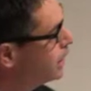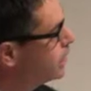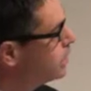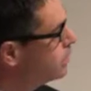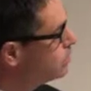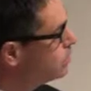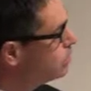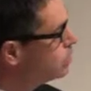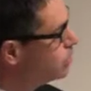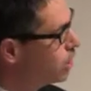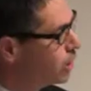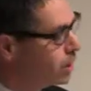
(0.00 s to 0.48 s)
Nati
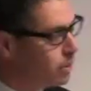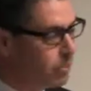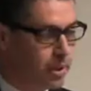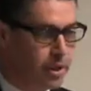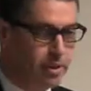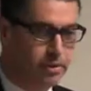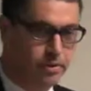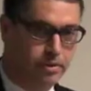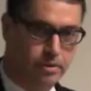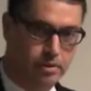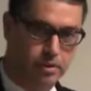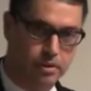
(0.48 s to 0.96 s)
to talk
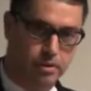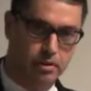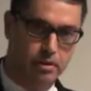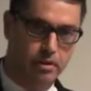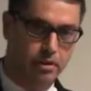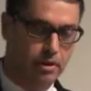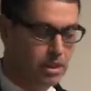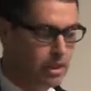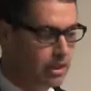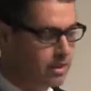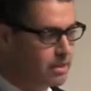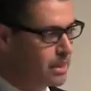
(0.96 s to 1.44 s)
about
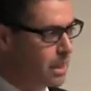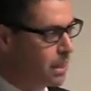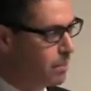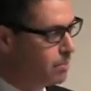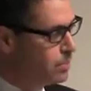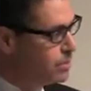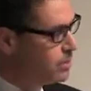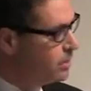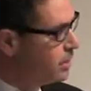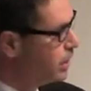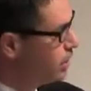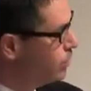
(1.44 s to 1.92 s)
uh, the
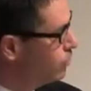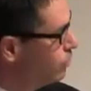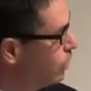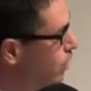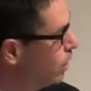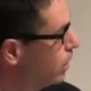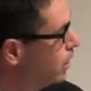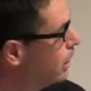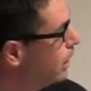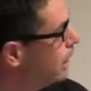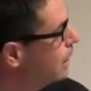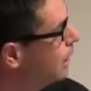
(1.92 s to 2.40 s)
examples later
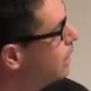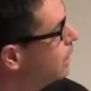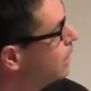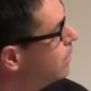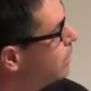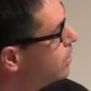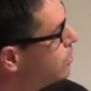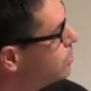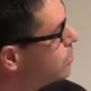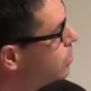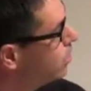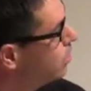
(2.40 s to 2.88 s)
on.
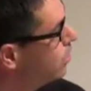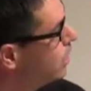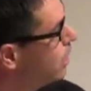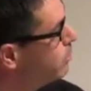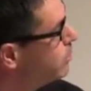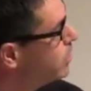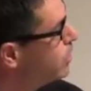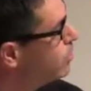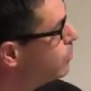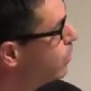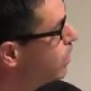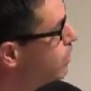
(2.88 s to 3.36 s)
So
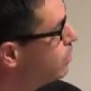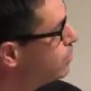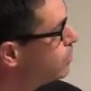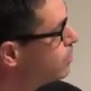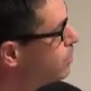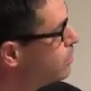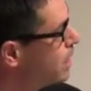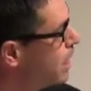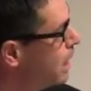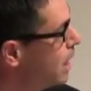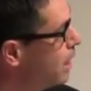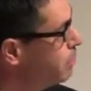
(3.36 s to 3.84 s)
let me run
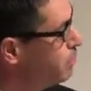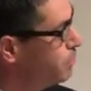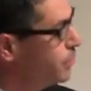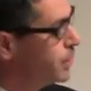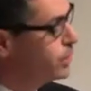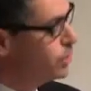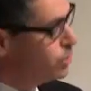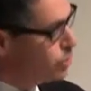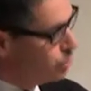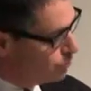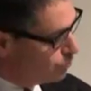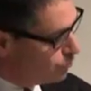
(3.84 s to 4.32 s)
through that.
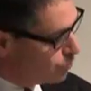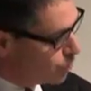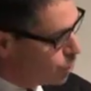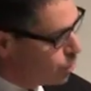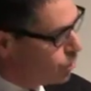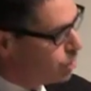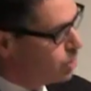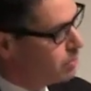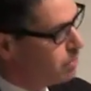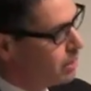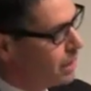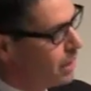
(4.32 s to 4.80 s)
But you've
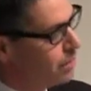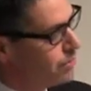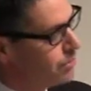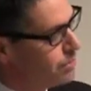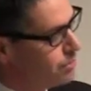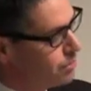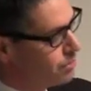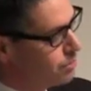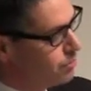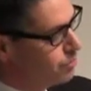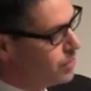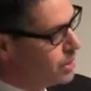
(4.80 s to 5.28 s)
heard
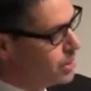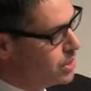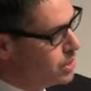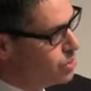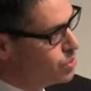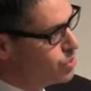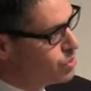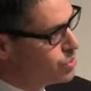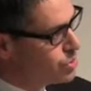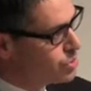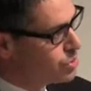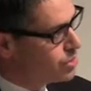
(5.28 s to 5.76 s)
about the
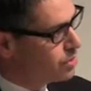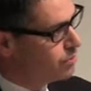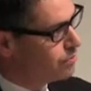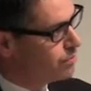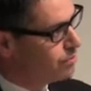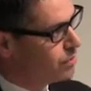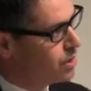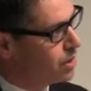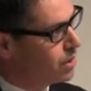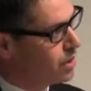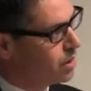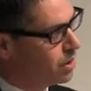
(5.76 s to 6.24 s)
reuse
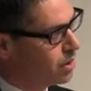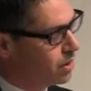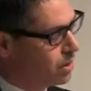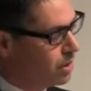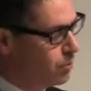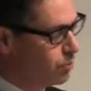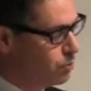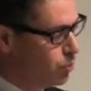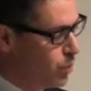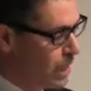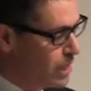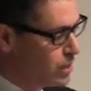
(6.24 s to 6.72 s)
of, uh,
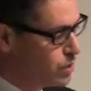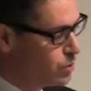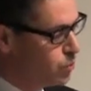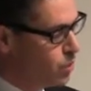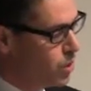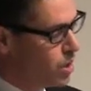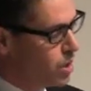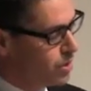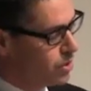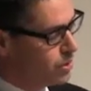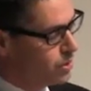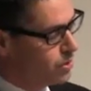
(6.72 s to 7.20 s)
of
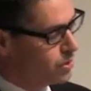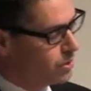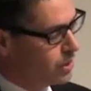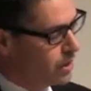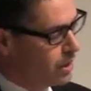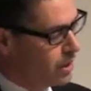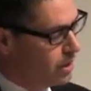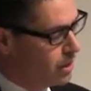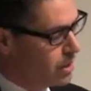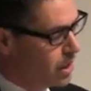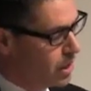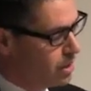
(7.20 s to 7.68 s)
wastewater
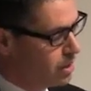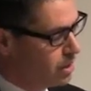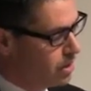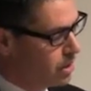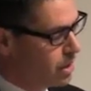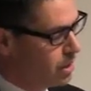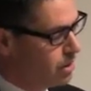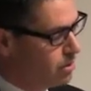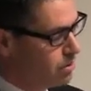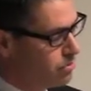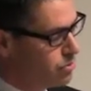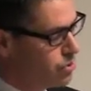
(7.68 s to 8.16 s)
in, in,
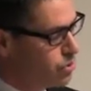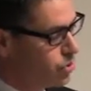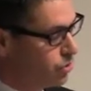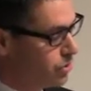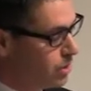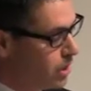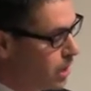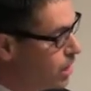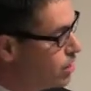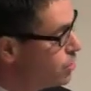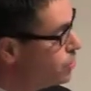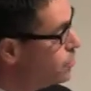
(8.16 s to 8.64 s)
in,
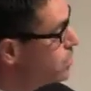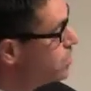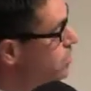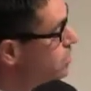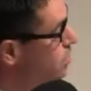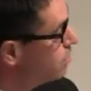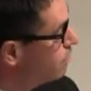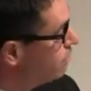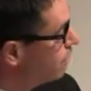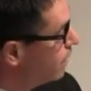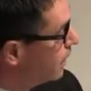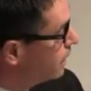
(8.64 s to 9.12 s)
certain countries
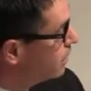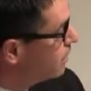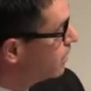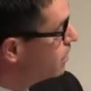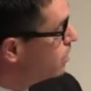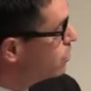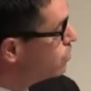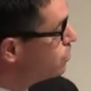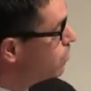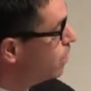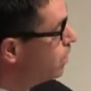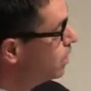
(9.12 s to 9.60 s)
and the fact
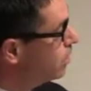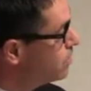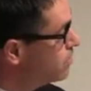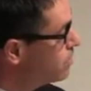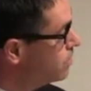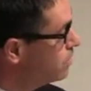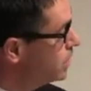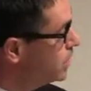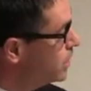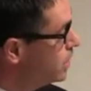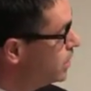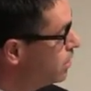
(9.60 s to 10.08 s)
that Israel
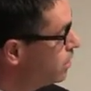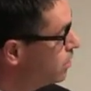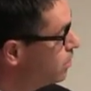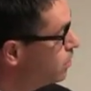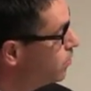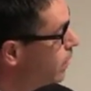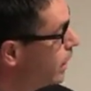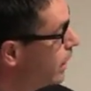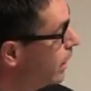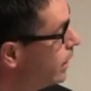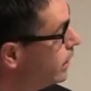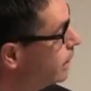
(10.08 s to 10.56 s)
is leading the
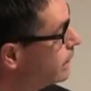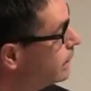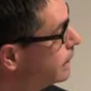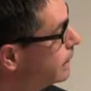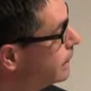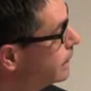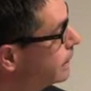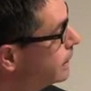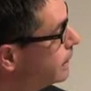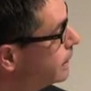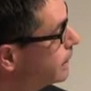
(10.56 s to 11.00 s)
way